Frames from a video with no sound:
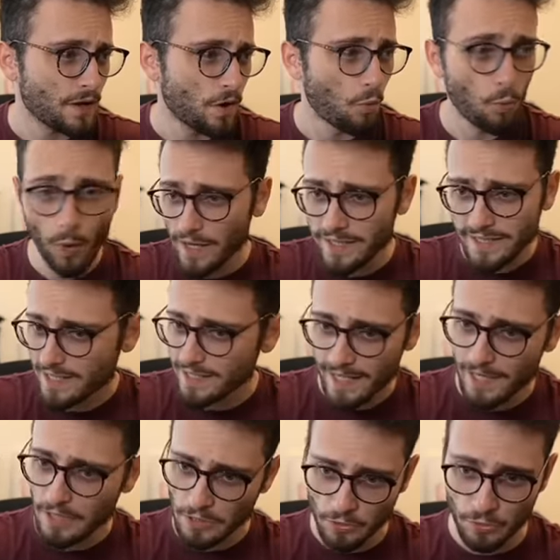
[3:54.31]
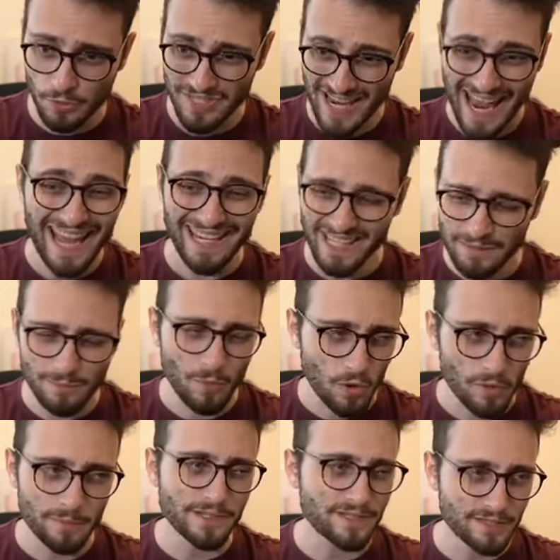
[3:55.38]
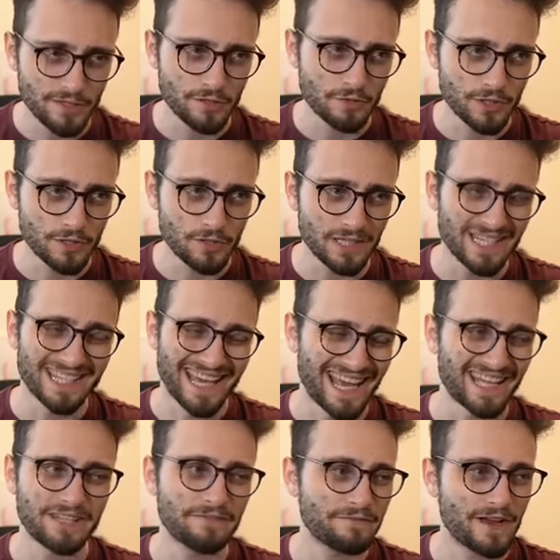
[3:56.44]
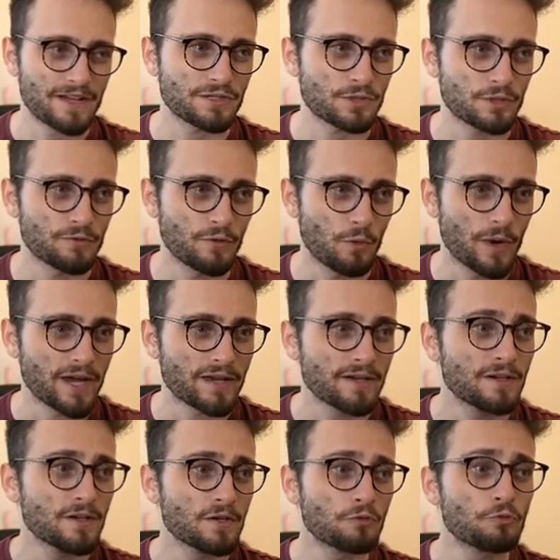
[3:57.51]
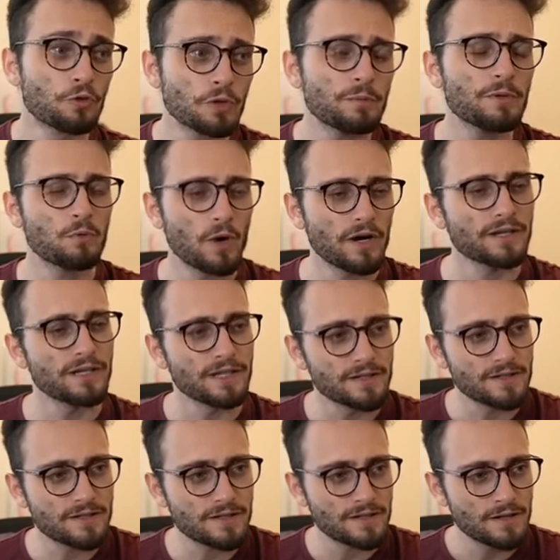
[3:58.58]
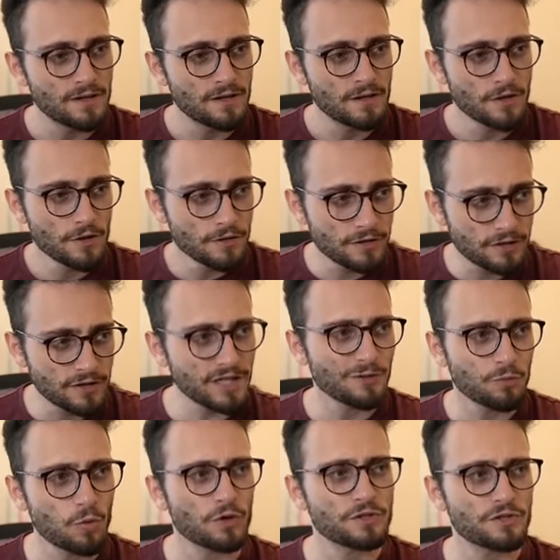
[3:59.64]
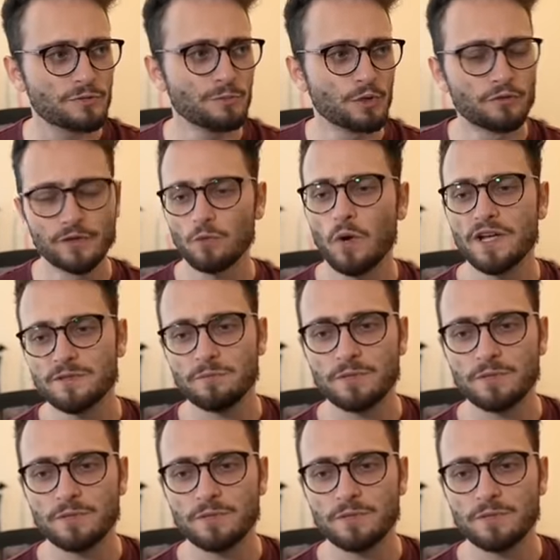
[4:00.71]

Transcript: White cannot lose any more material in any faster of a way. Rook b one is the worst move in white's